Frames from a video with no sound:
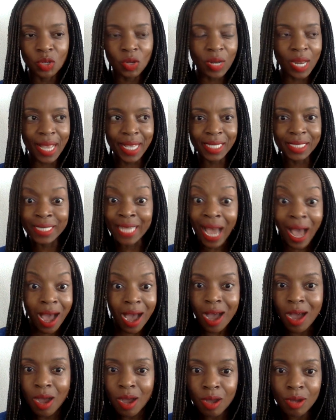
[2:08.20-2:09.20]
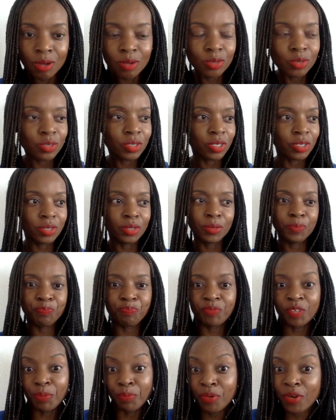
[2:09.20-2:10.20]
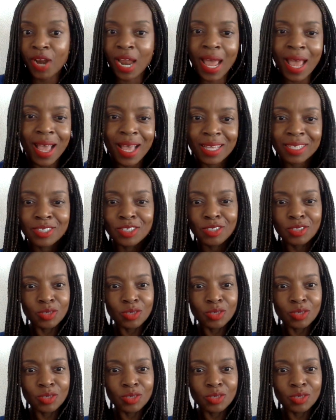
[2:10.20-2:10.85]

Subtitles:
like down, depressed.